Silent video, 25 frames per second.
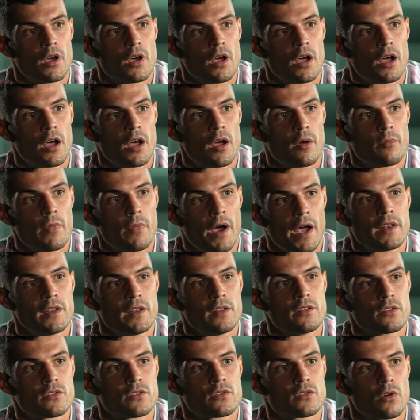I
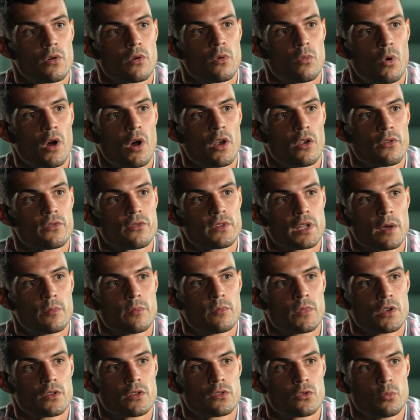needed one of
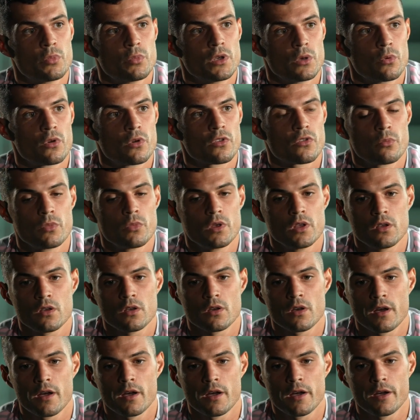them to be with
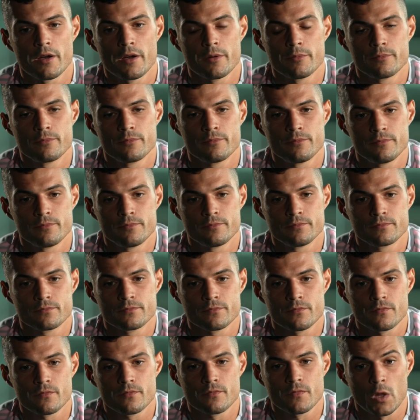me.
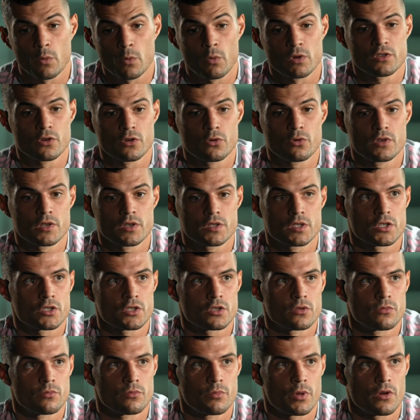It was a good
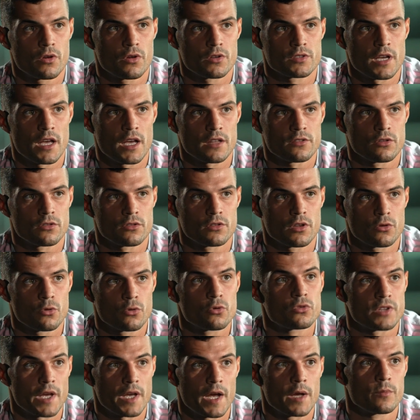decision because I had not a
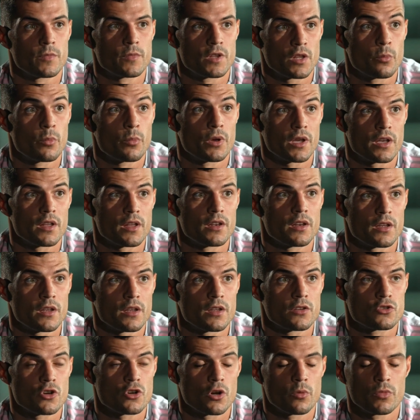good time in the
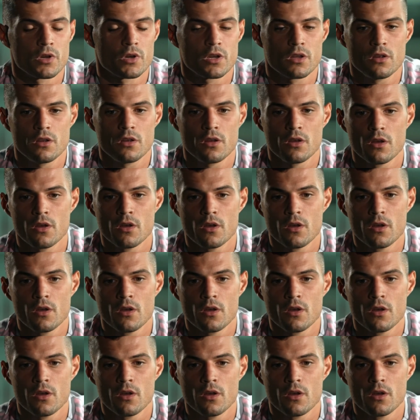beginning in Germany.